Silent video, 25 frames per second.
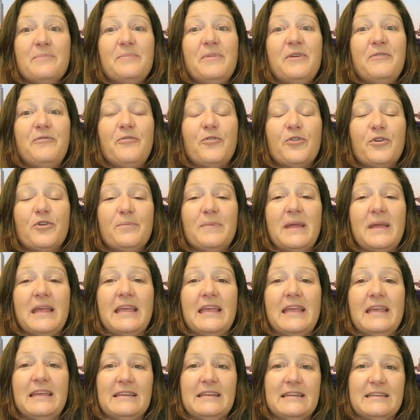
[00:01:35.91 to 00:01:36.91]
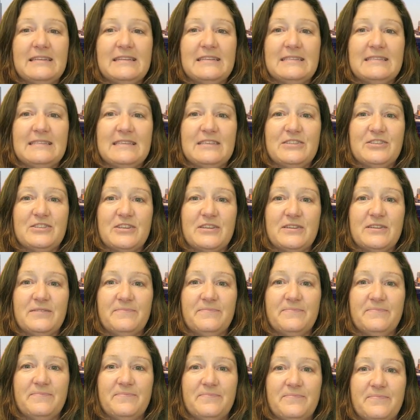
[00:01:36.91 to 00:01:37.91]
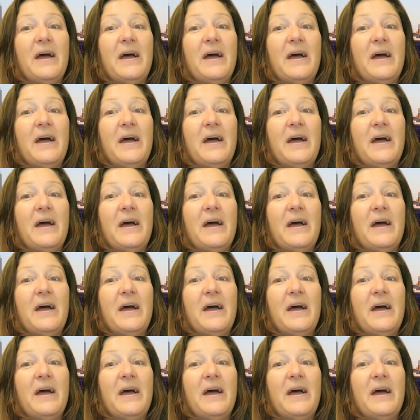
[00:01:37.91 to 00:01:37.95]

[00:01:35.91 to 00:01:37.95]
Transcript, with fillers: before making a decision.